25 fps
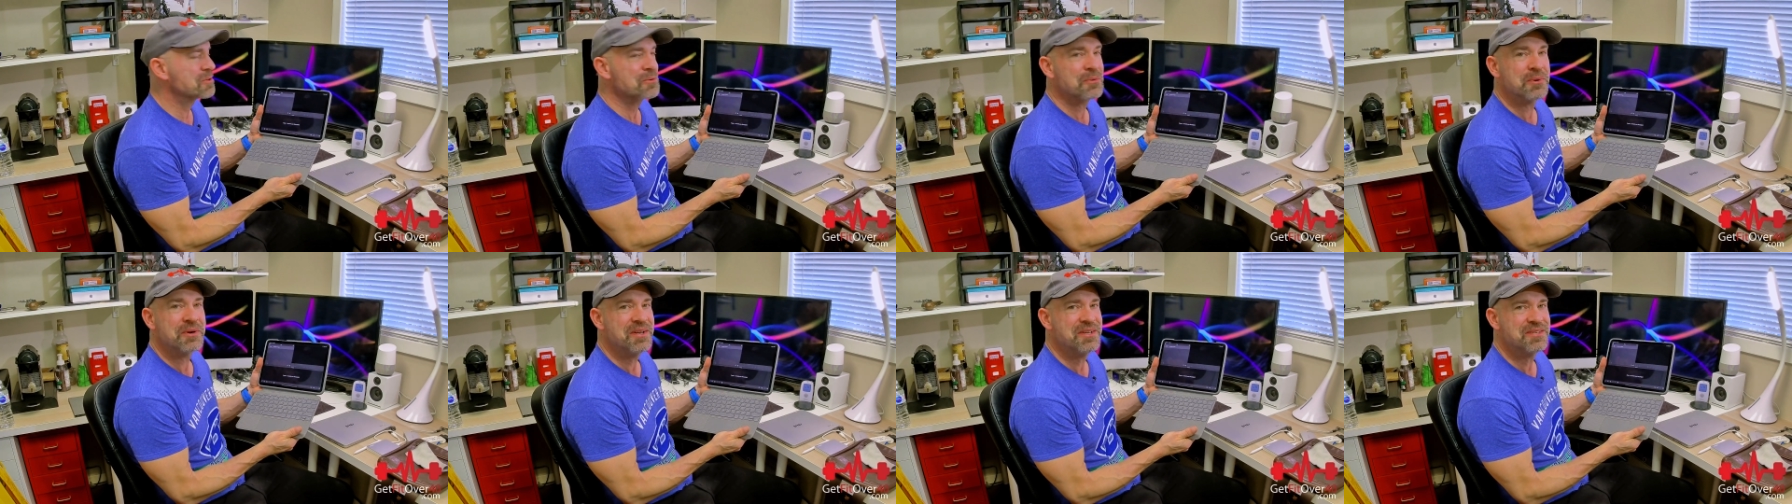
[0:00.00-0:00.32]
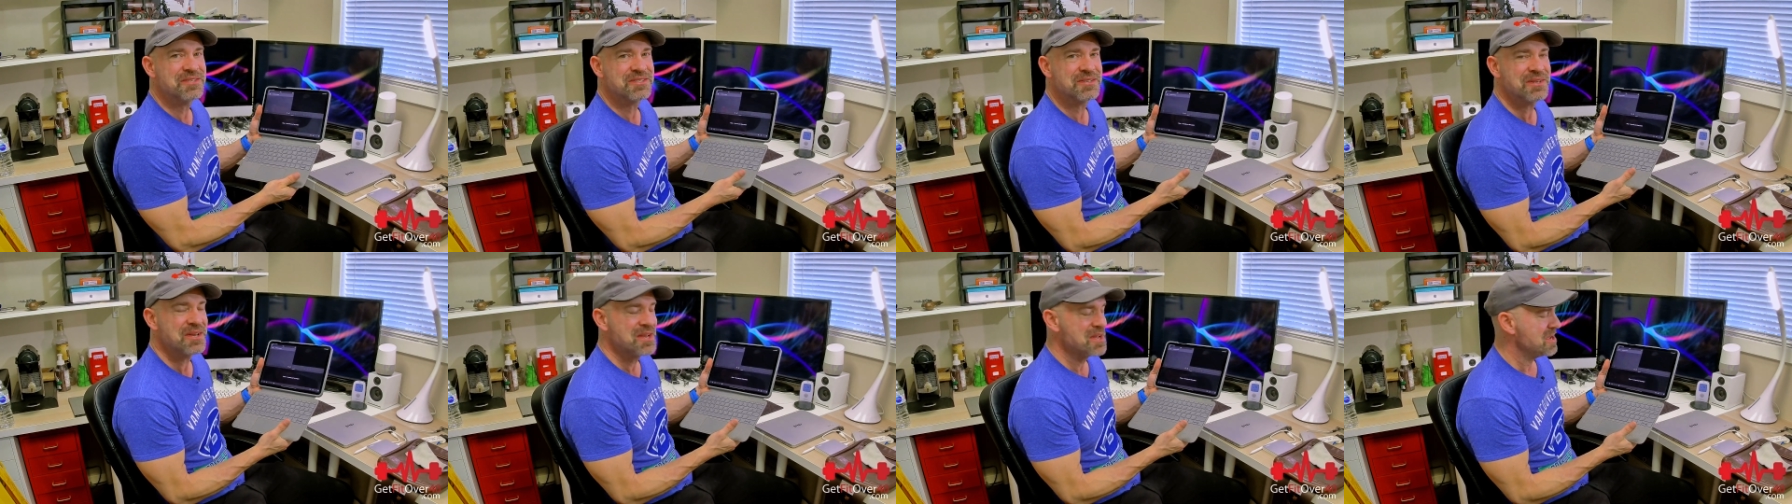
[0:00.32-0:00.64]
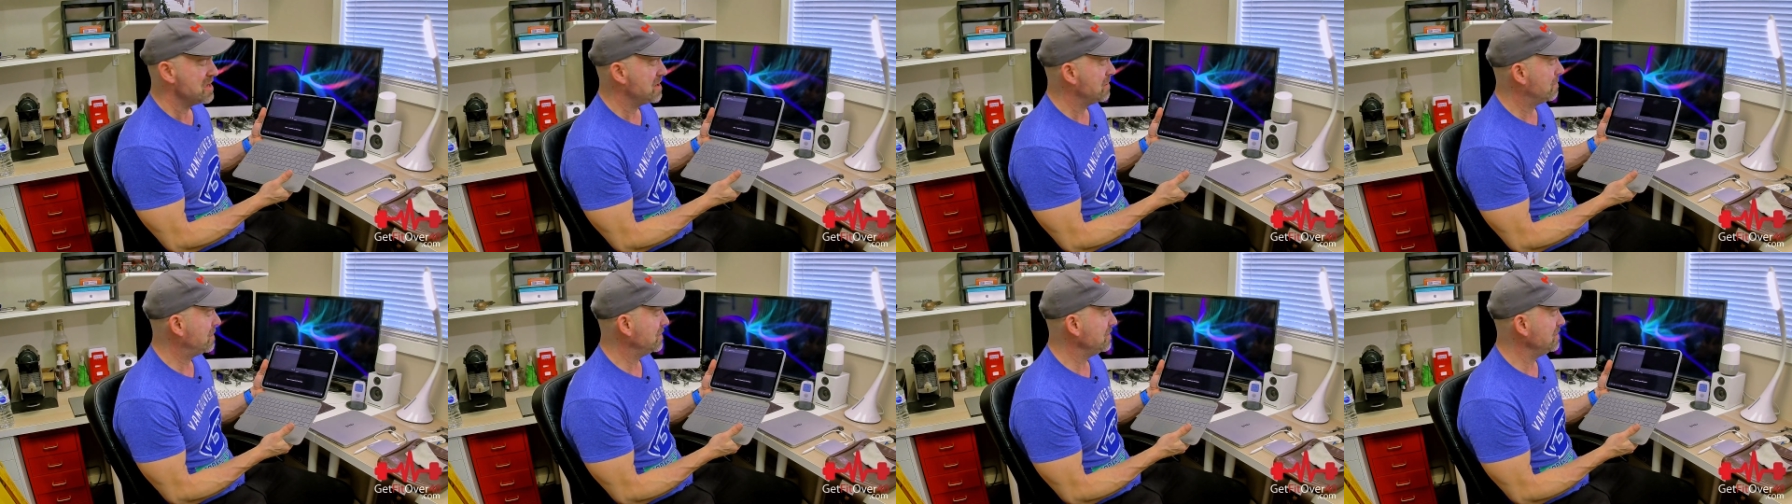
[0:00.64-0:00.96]
grease,
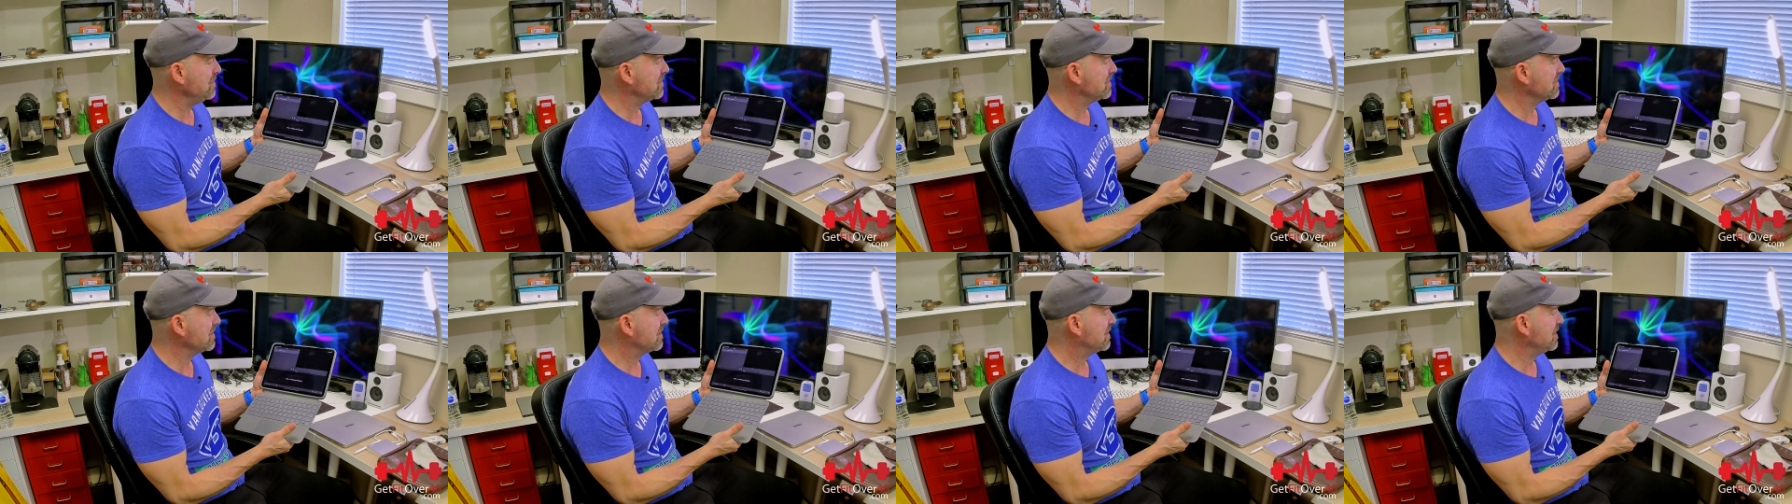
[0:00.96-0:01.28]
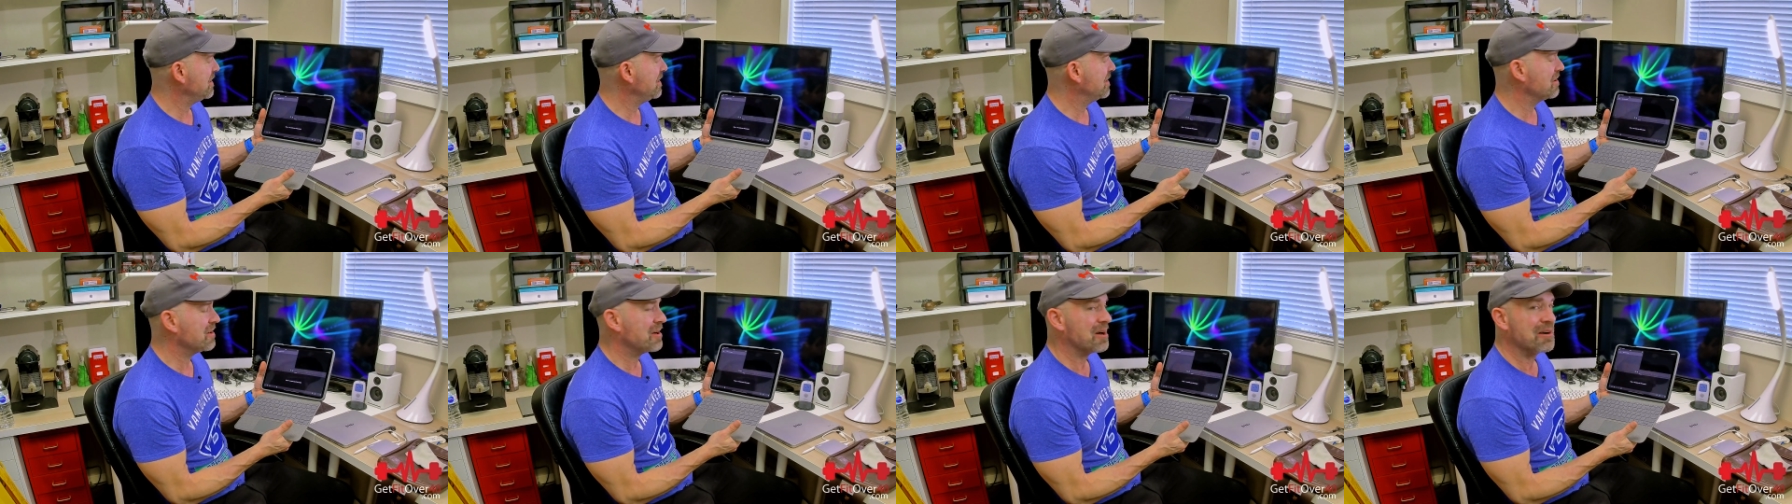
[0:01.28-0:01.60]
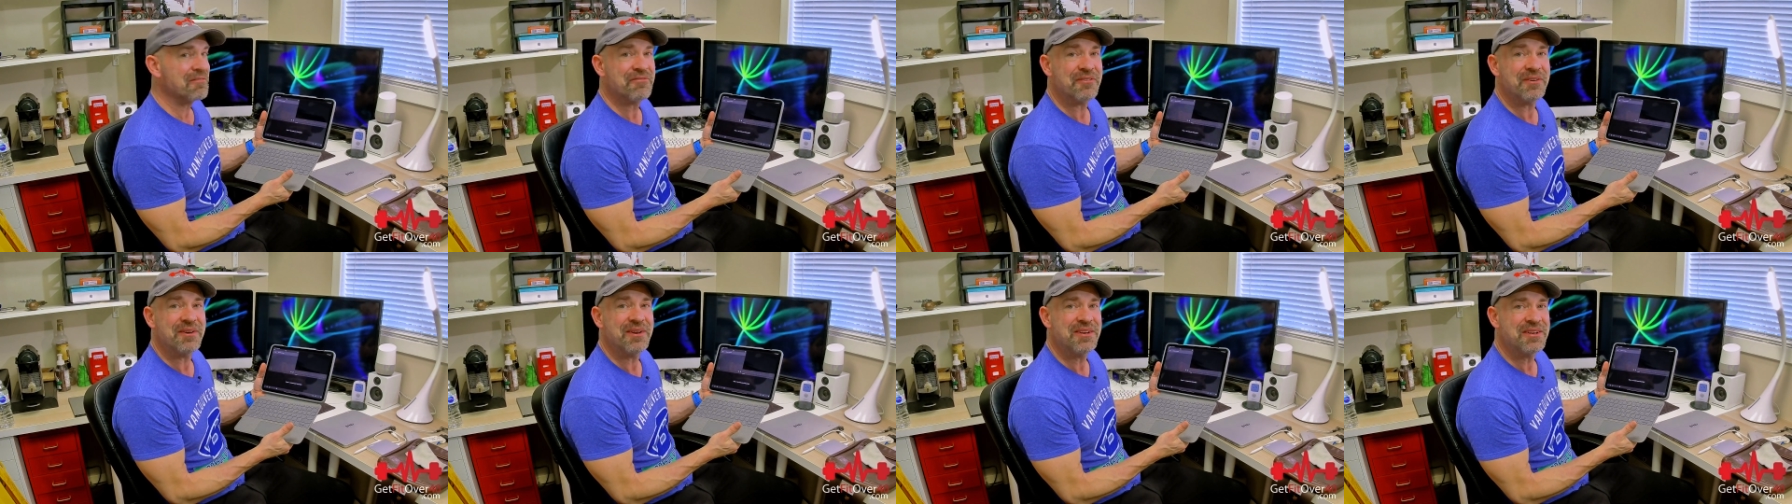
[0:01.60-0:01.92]
but you can clean it
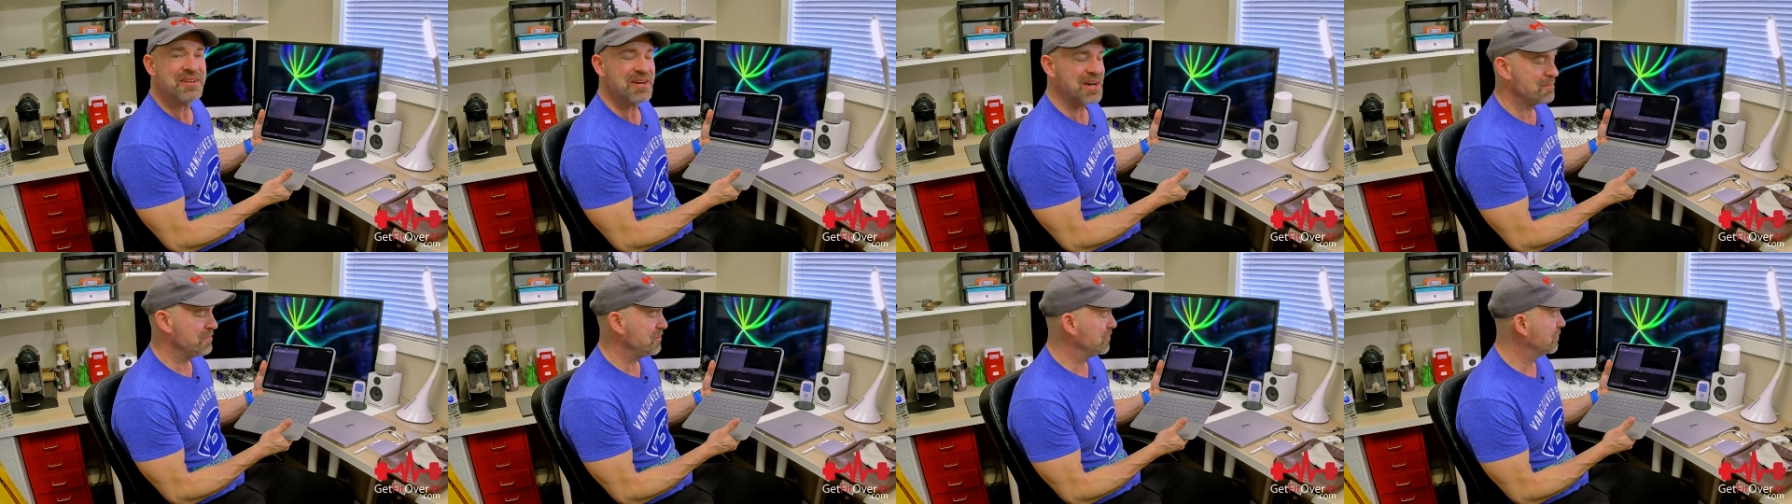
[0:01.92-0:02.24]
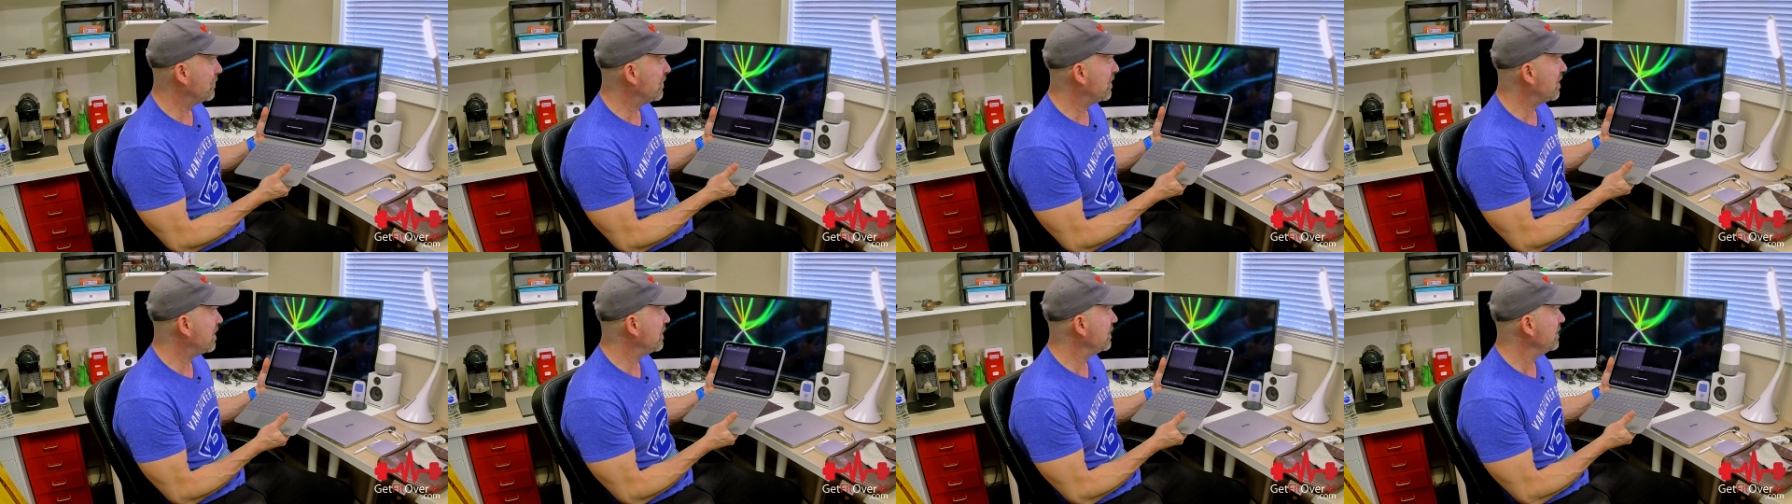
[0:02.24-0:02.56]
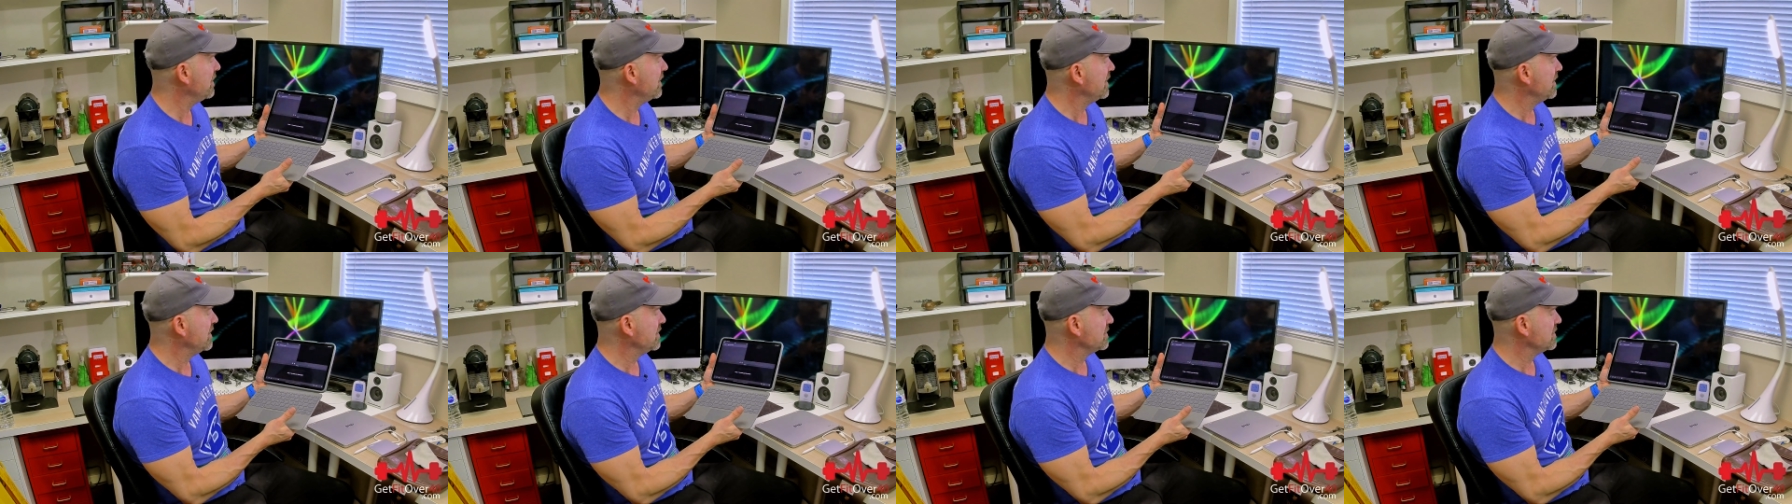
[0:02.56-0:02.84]
off anytime you want.